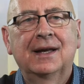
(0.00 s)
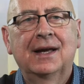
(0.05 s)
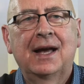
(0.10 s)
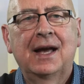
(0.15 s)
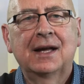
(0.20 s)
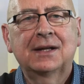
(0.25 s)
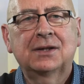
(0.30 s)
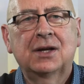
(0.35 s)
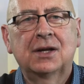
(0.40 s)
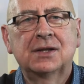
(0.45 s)

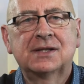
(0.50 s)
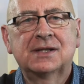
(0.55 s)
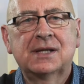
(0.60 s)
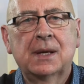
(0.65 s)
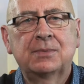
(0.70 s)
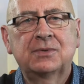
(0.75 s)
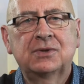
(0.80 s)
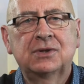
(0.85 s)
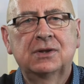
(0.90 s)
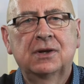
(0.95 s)
At
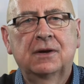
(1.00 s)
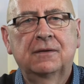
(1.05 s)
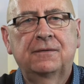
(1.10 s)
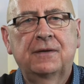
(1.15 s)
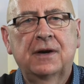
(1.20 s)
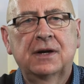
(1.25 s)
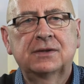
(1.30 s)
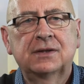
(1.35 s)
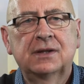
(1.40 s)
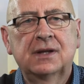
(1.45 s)
conception or
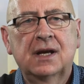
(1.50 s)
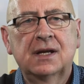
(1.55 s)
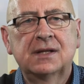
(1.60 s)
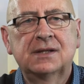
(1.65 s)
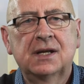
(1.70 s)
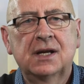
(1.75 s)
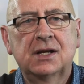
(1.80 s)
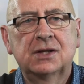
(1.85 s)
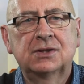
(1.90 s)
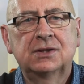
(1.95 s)

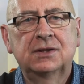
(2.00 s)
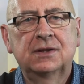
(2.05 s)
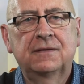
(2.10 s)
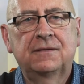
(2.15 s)
fertilization,